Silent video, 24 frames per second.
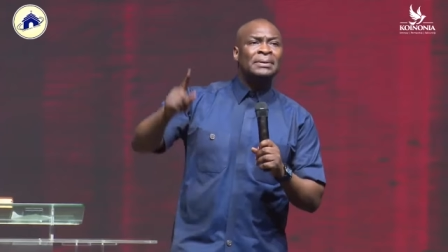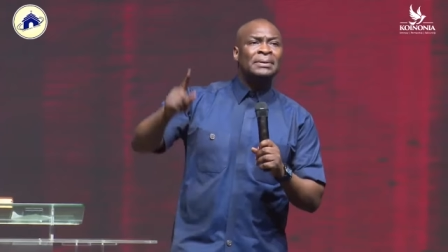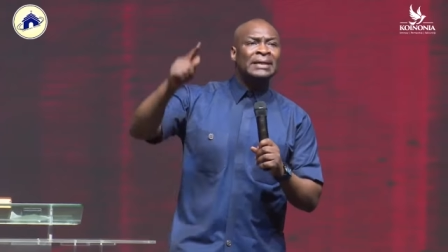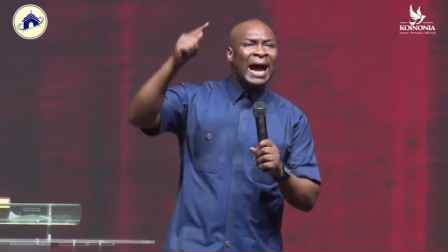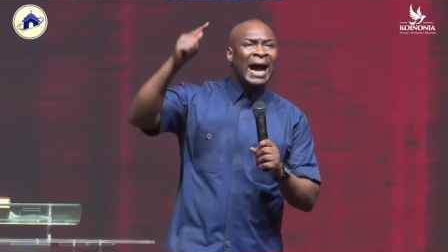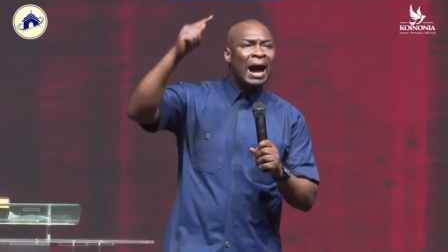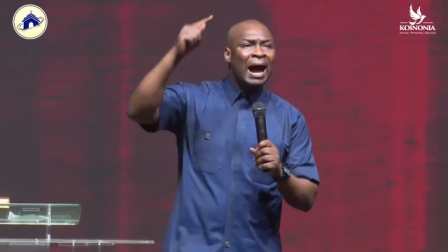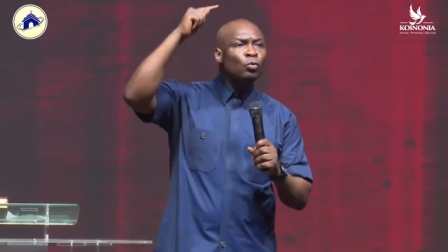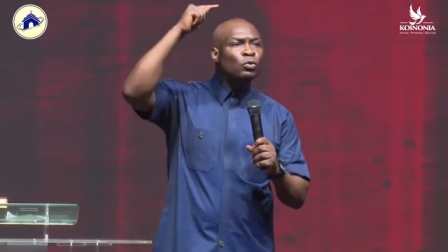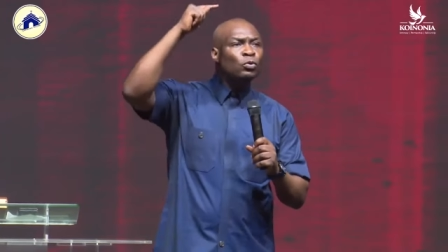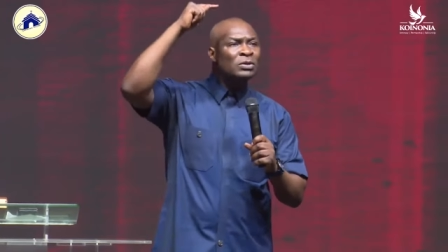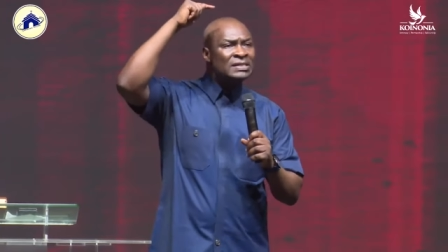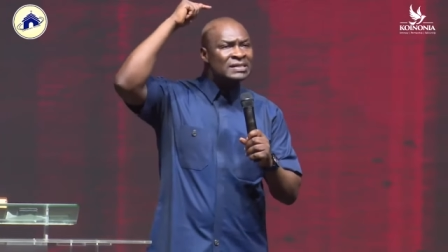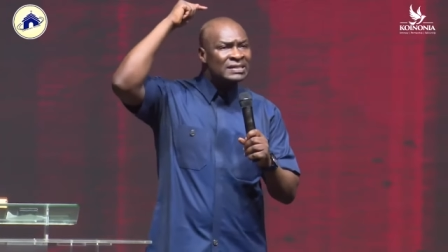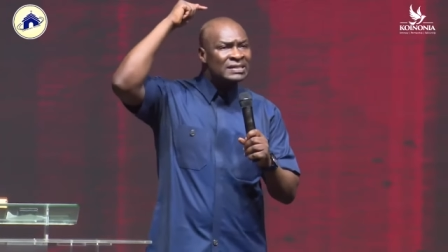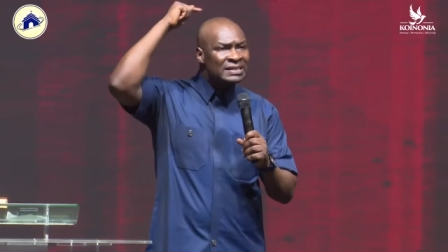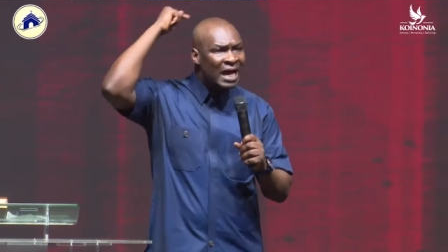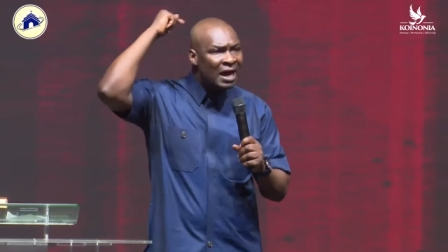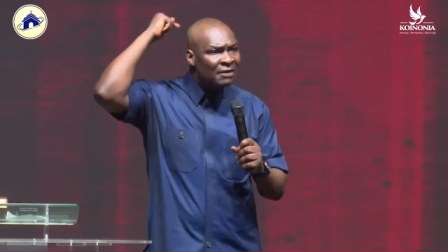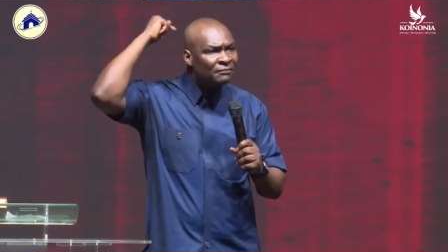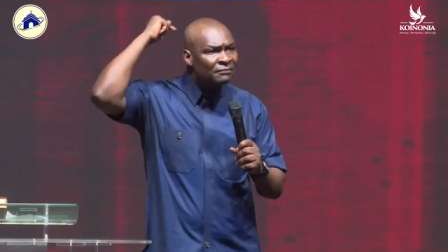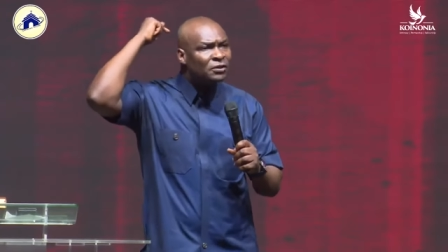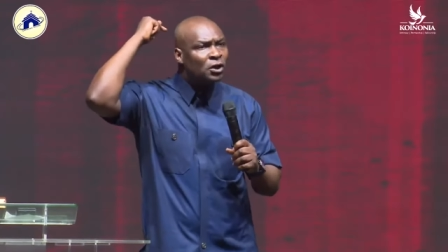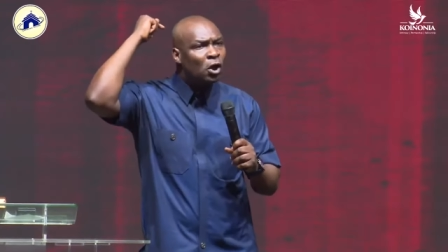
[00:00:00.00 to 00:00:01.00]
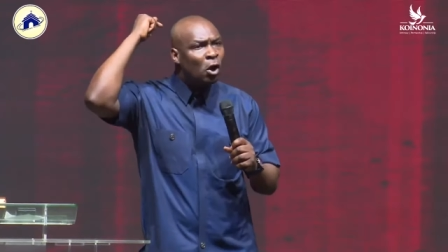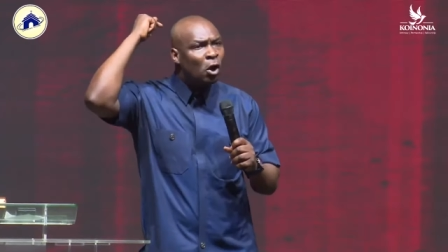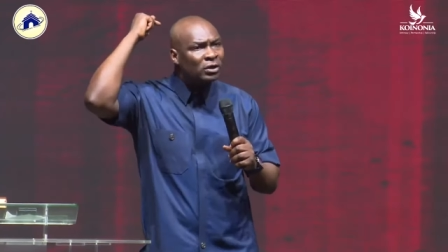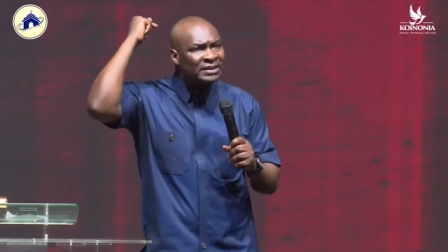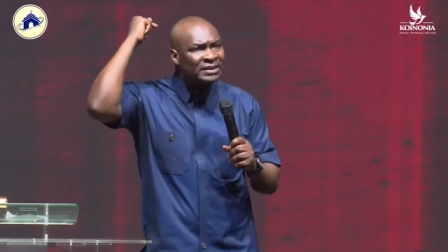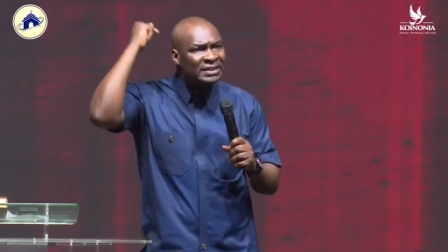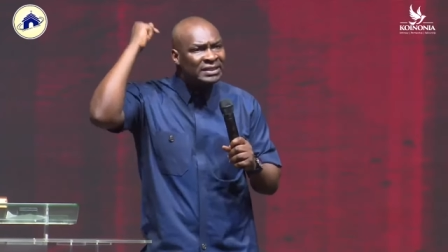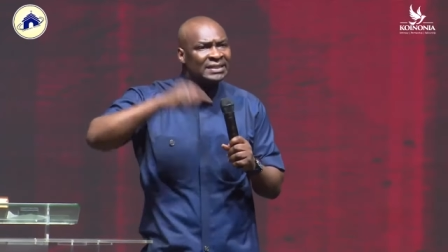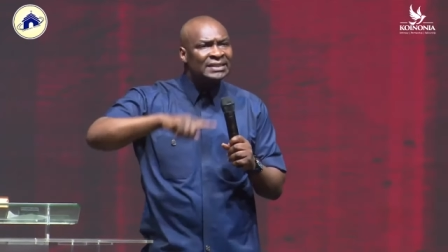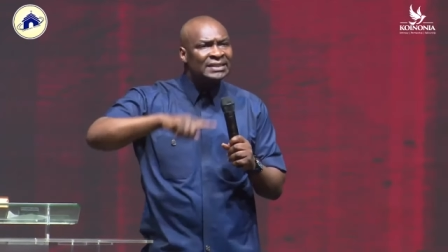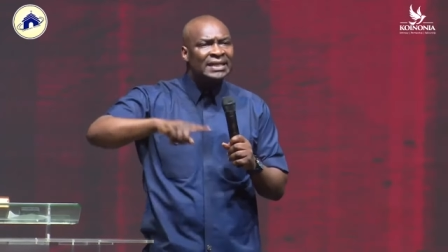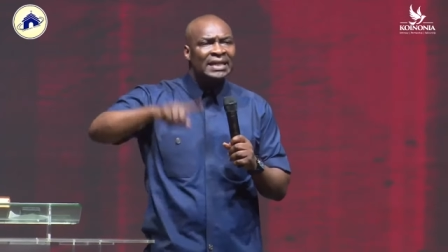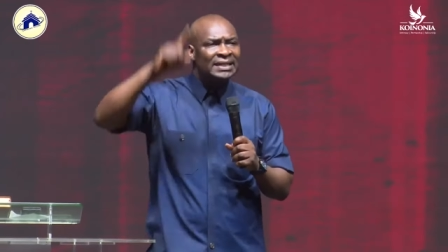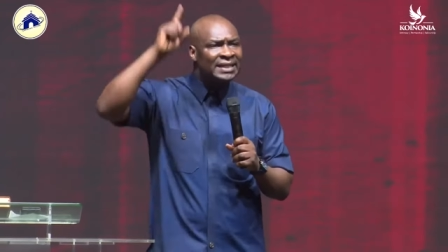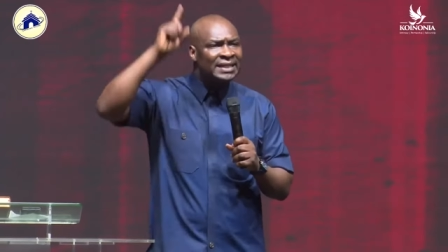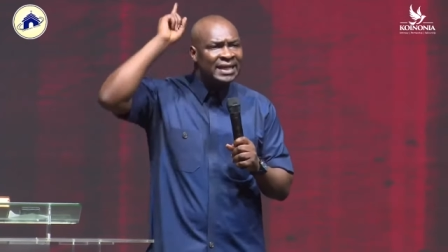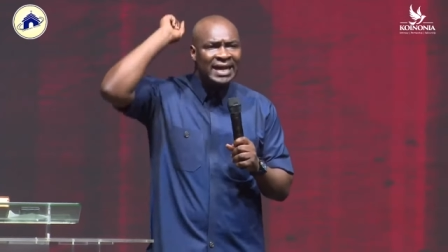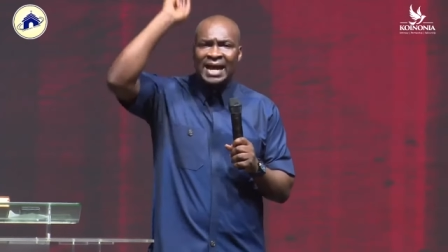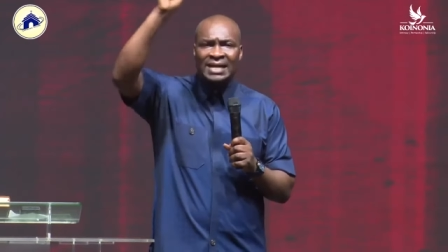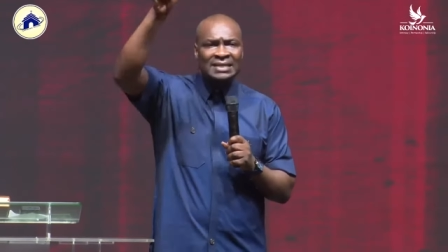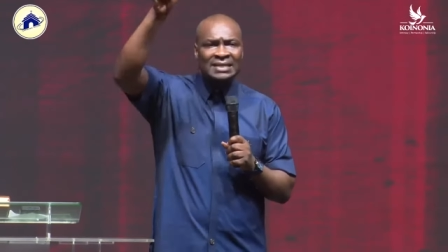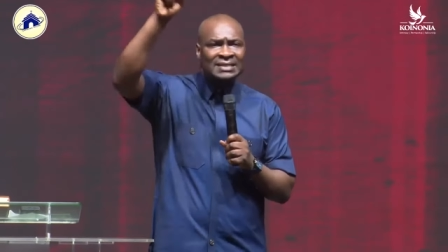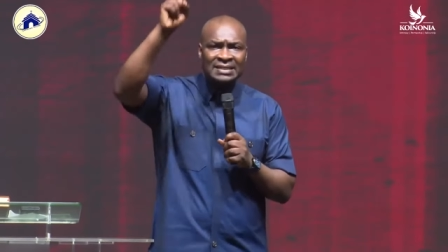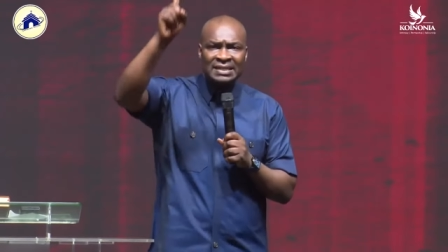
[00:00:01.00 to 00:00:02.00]
I would serve God till the day
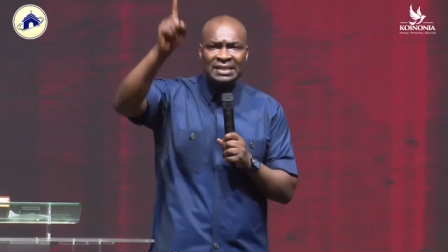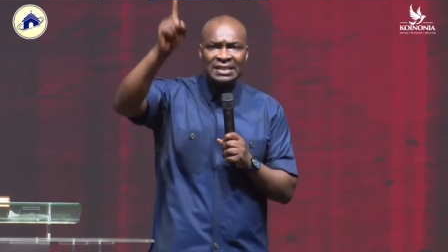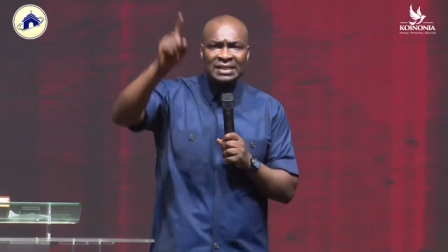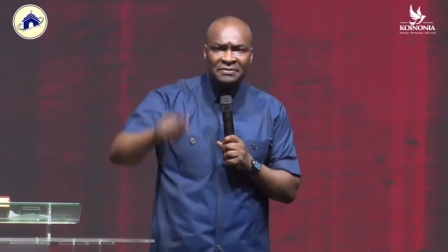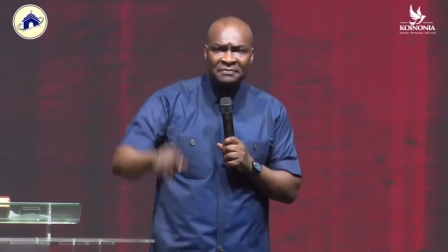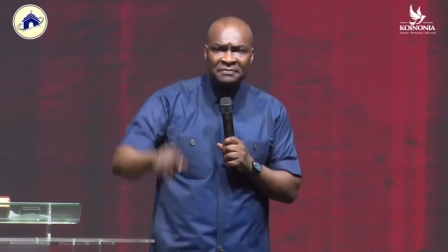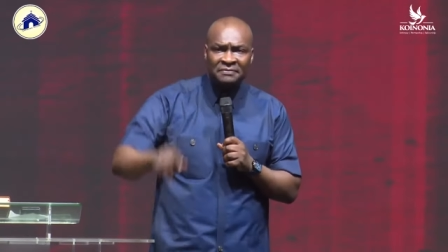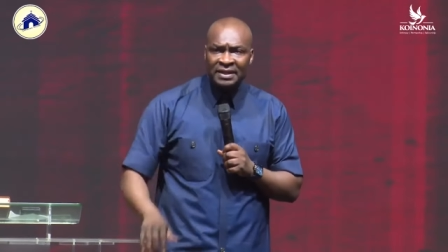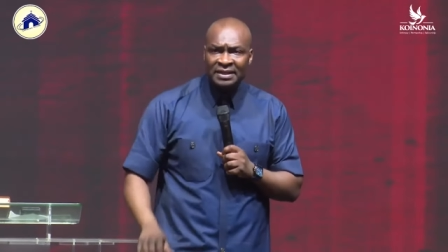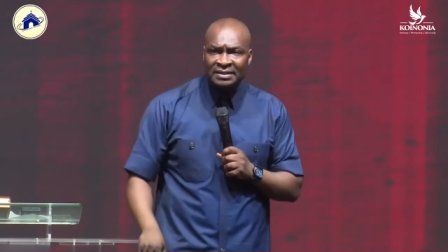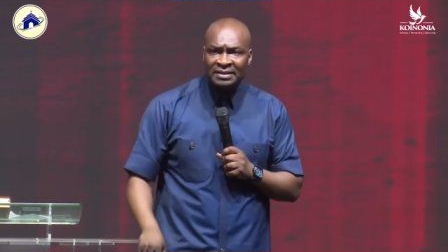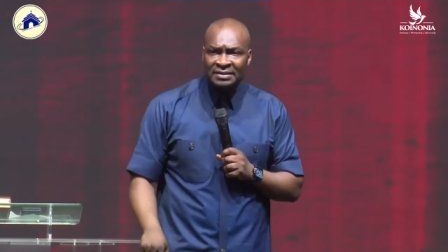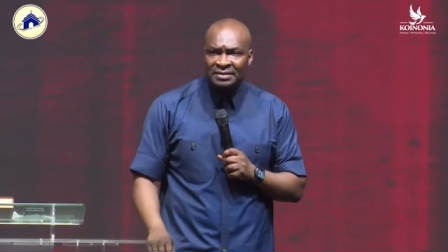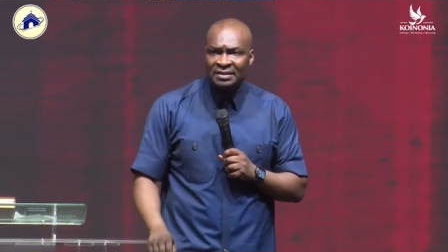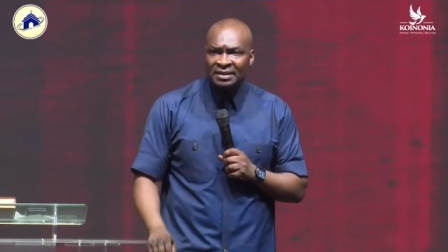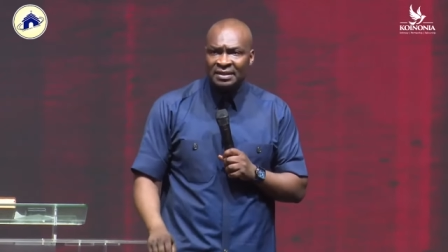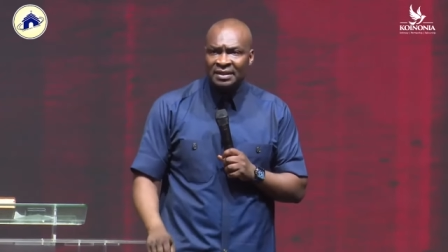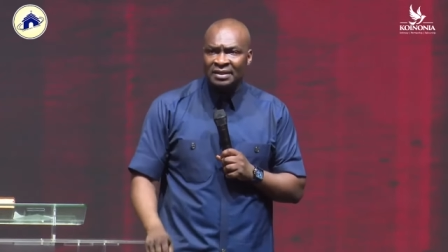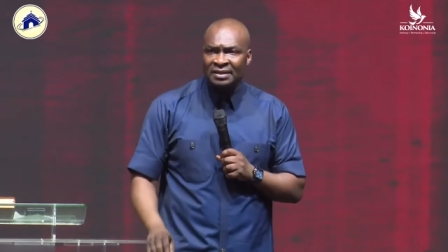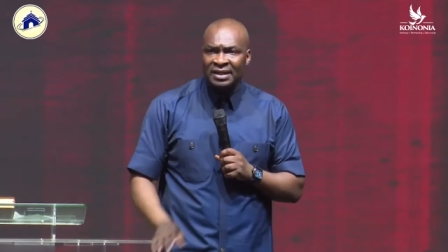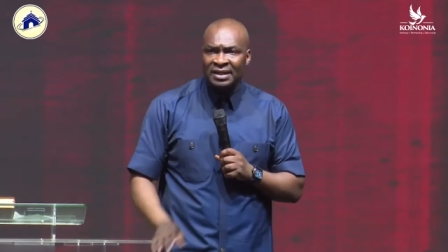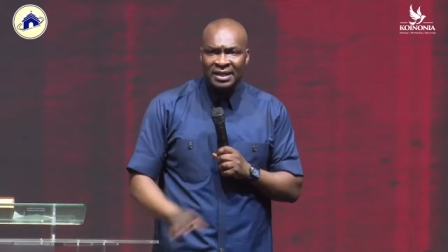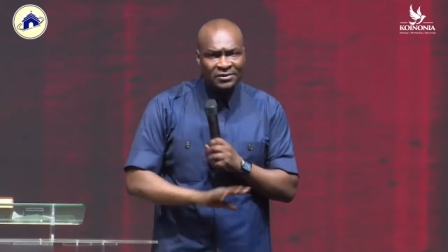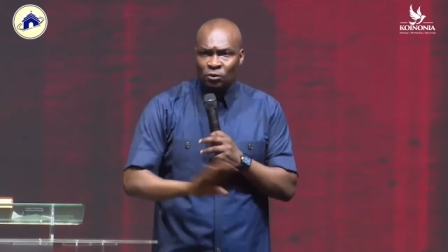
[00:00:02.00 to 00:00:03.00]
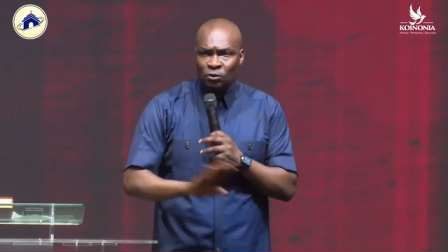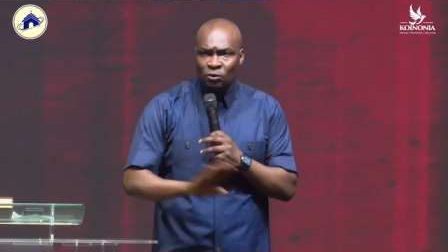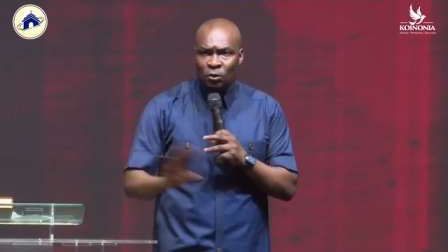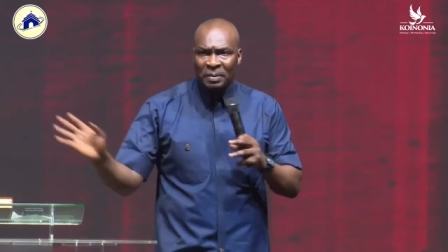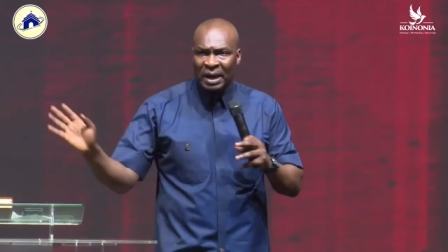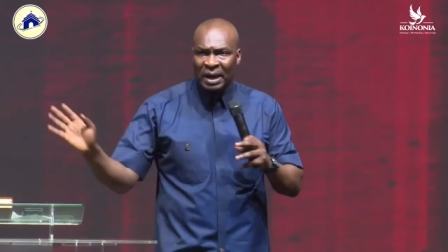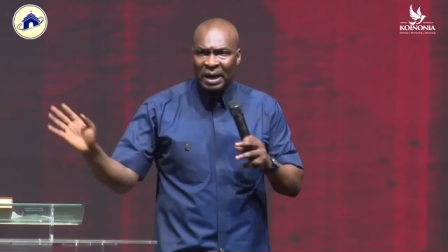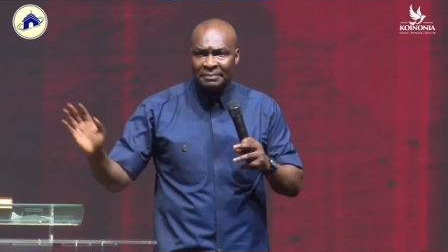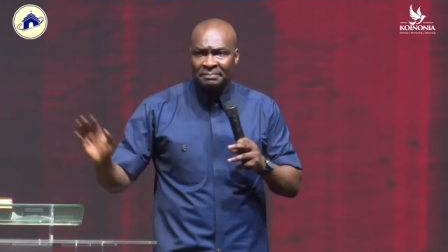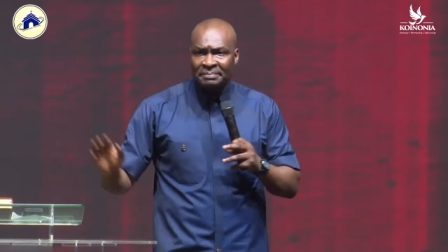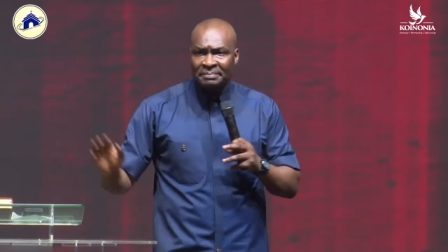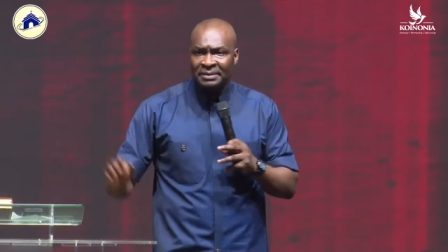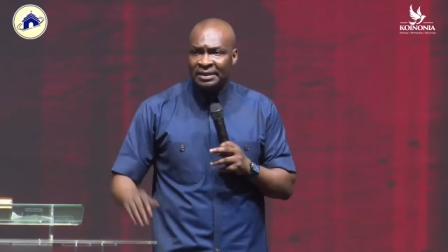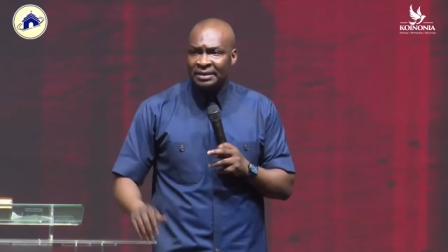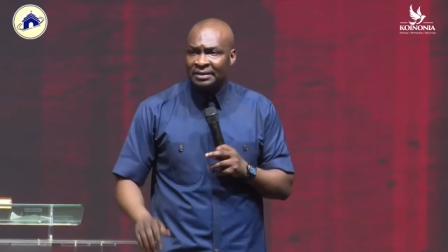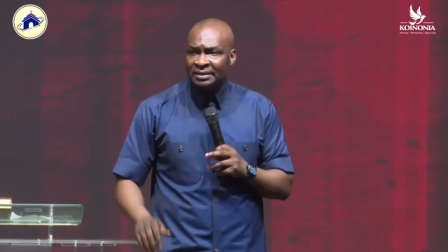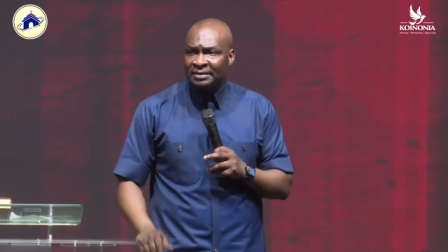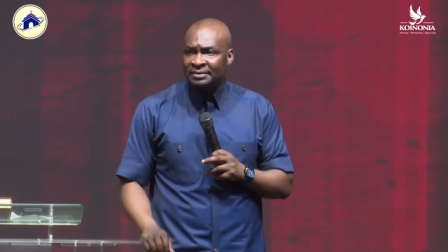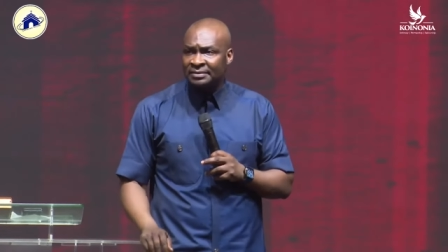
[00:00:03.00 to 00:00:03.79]
I see his face. There's no plan B.